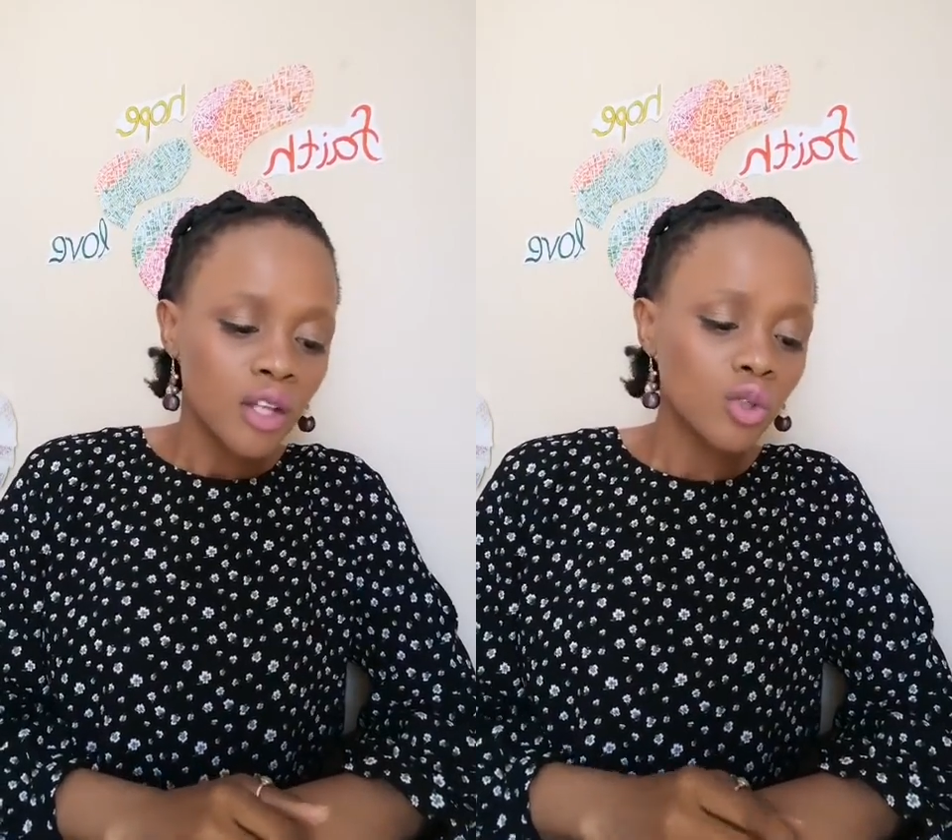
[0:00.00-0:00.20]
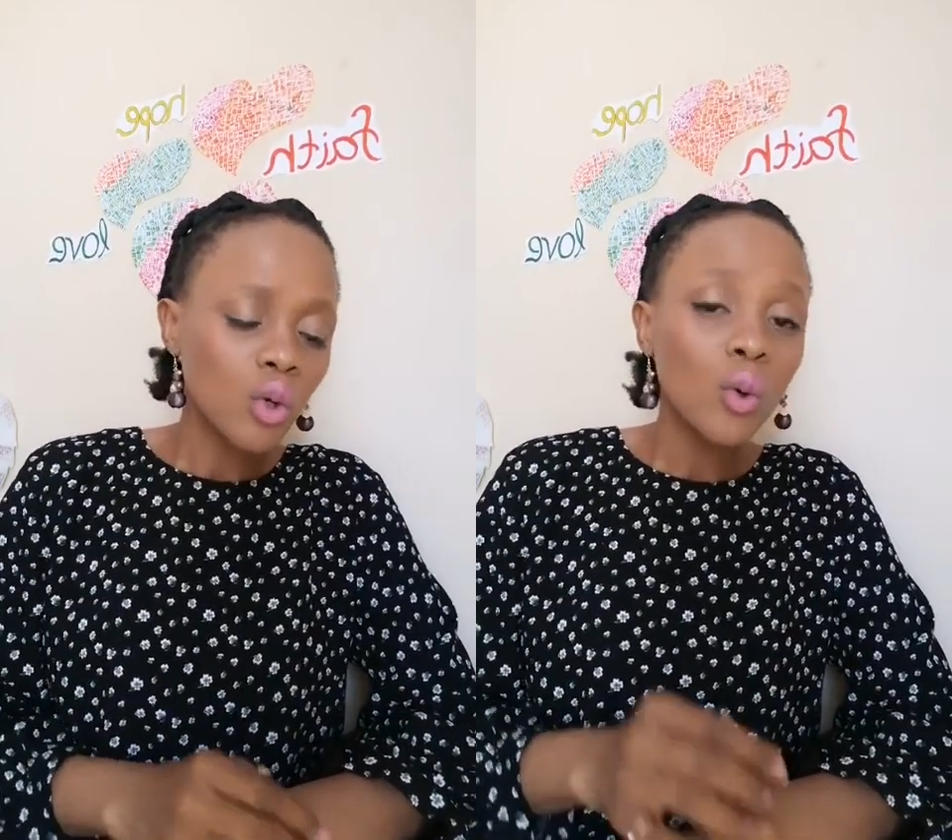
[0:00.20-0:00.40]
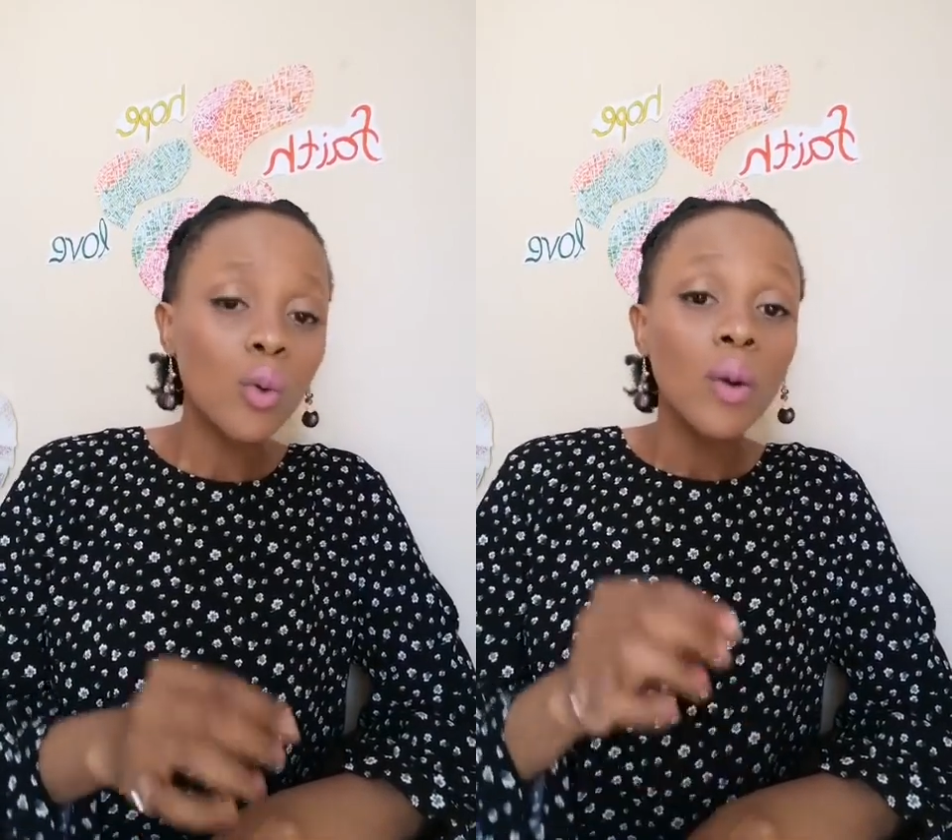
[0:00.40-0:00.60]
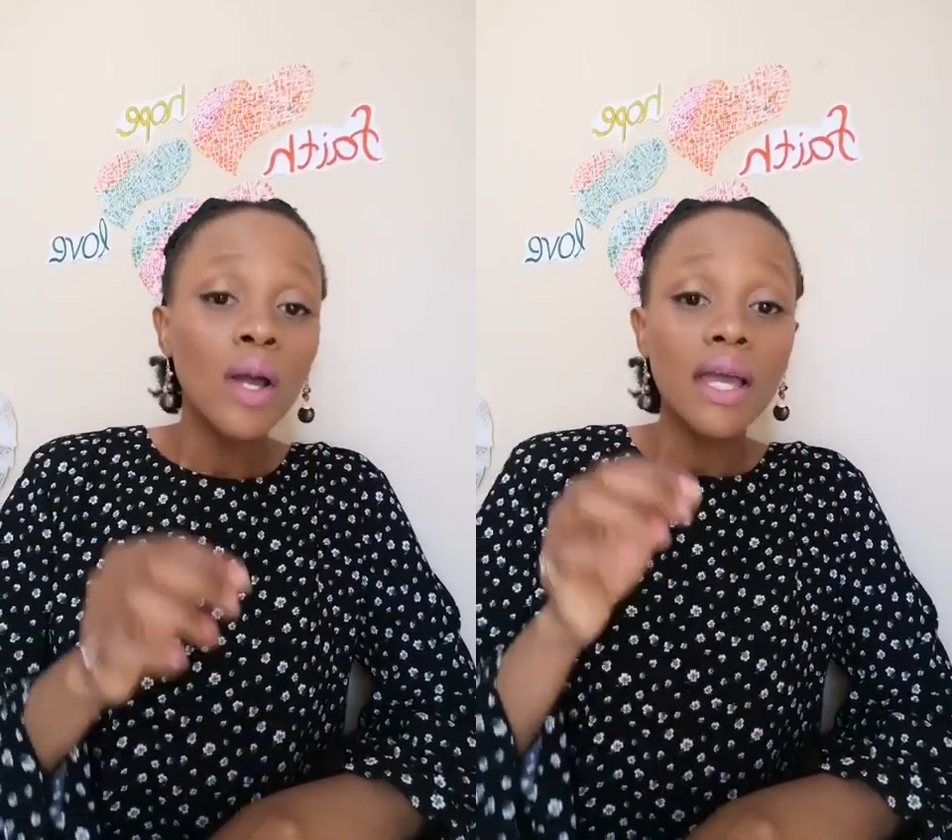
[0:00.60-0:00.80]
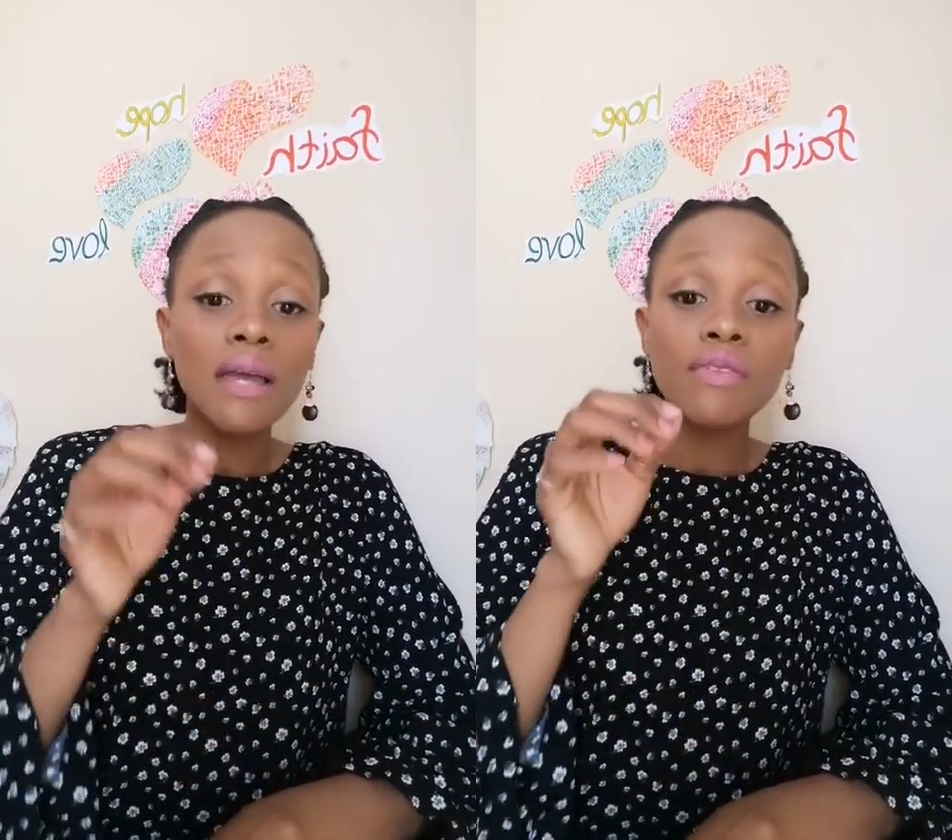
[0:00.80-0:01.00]
So
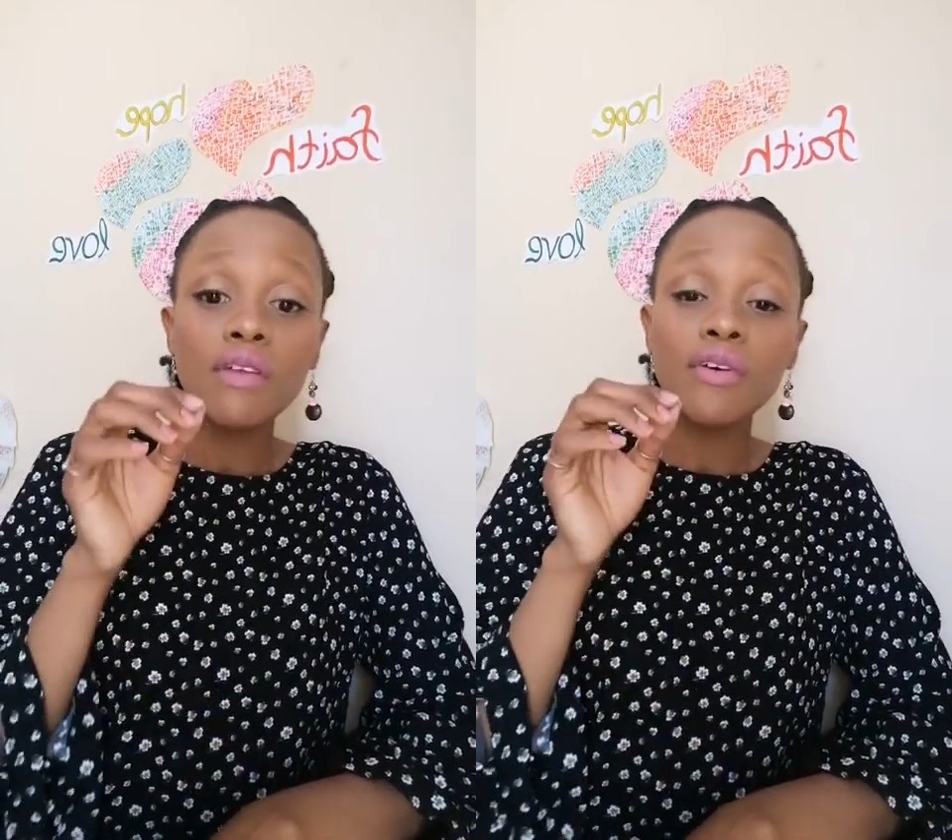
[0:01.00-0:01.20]
if the